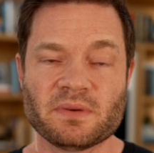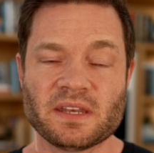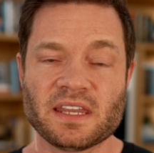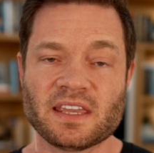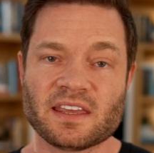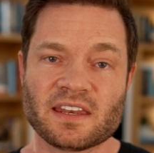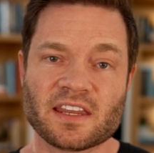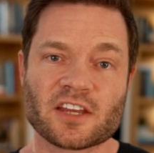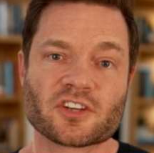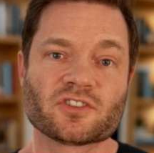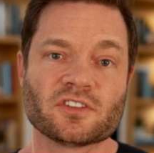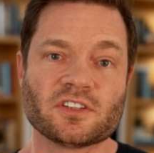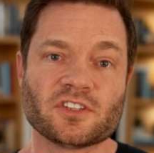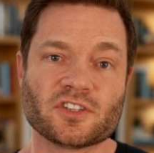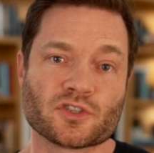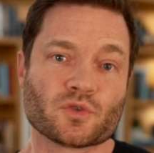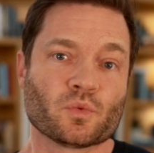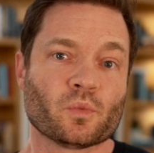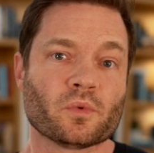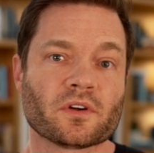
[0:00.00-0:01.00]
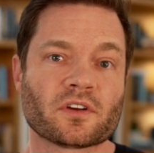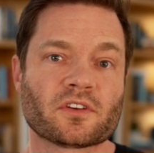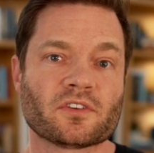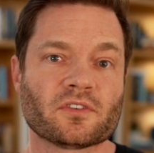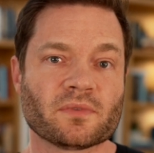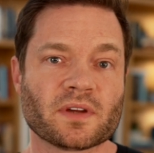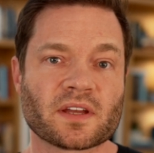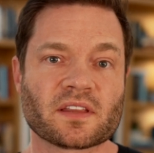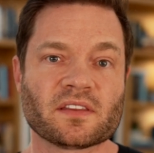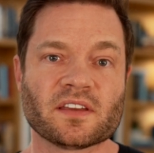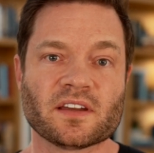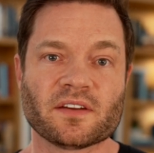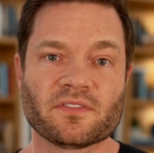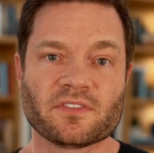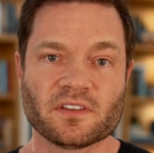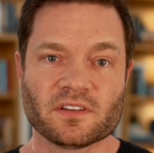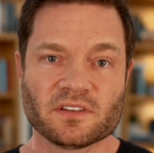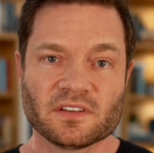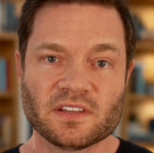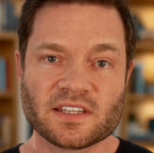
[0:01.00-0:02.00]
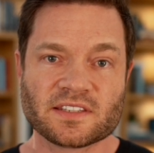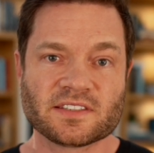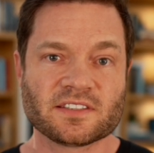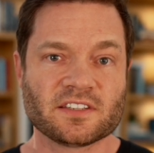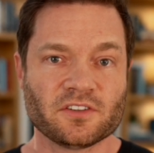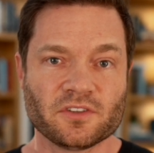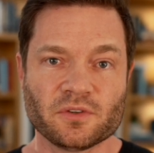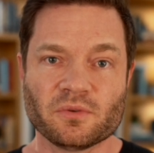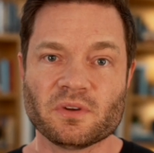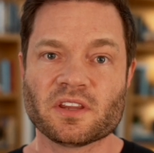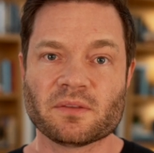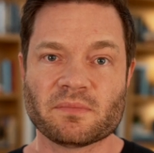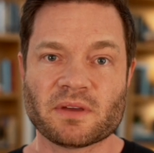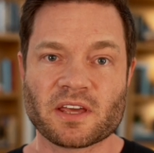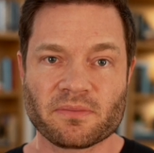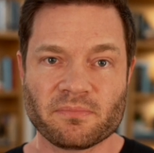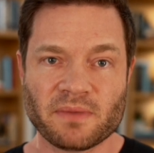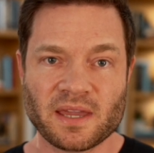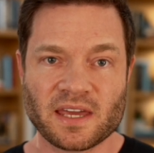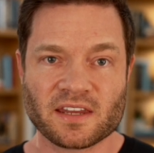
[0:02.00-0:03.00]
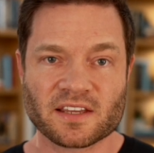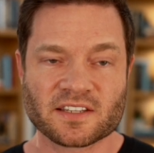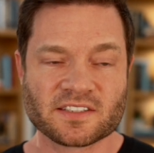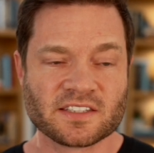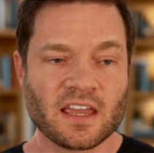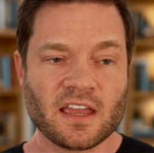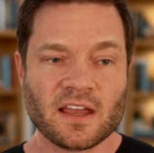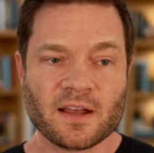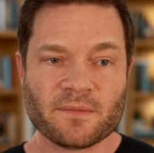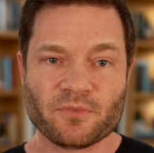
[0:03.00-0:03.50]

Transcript: but it can actually just work directly off the list doing the mathematics,